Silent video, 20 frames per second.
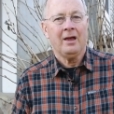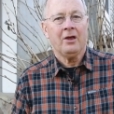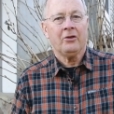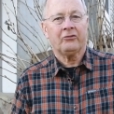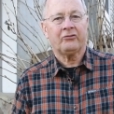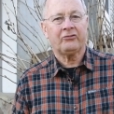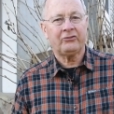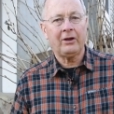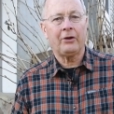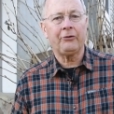
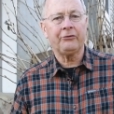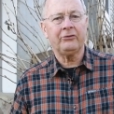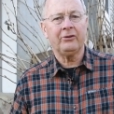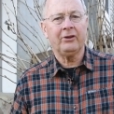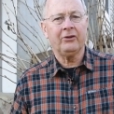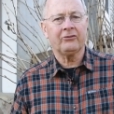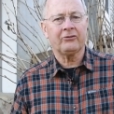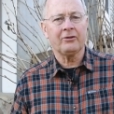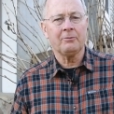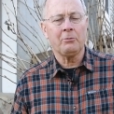Silt
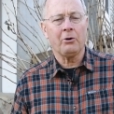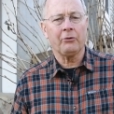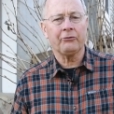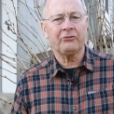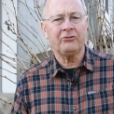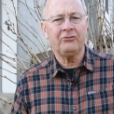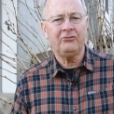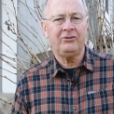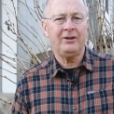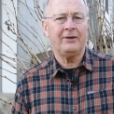is the
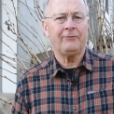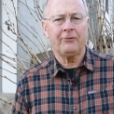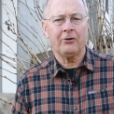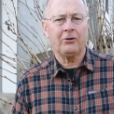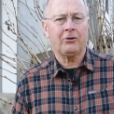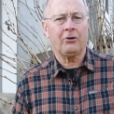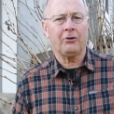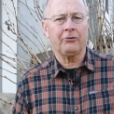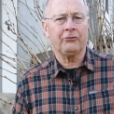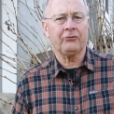most
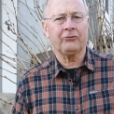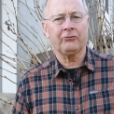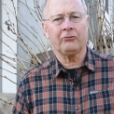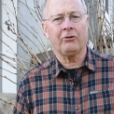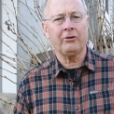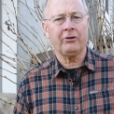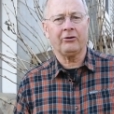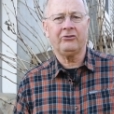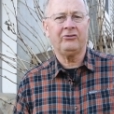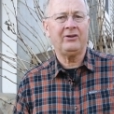difficult
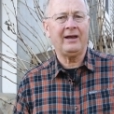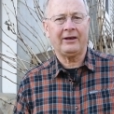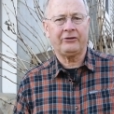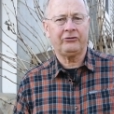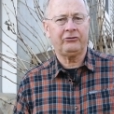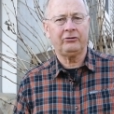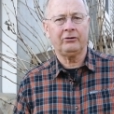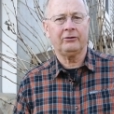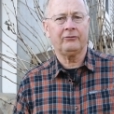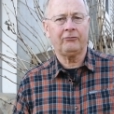soil
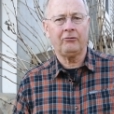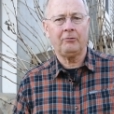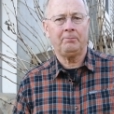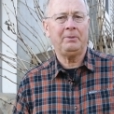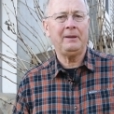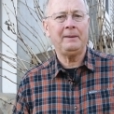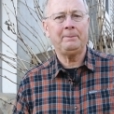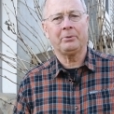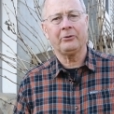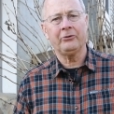texture for
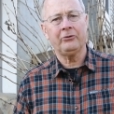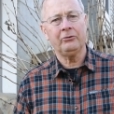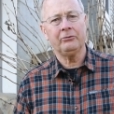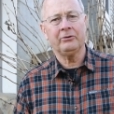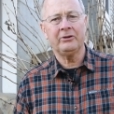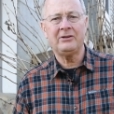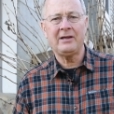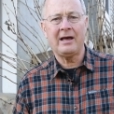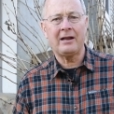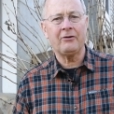people to
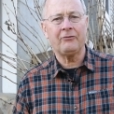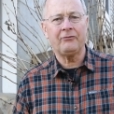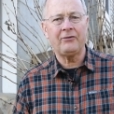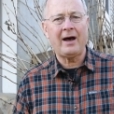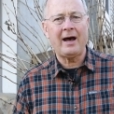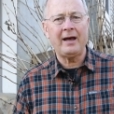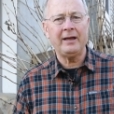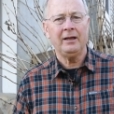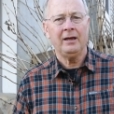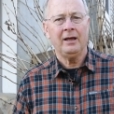
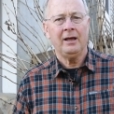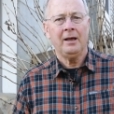identify,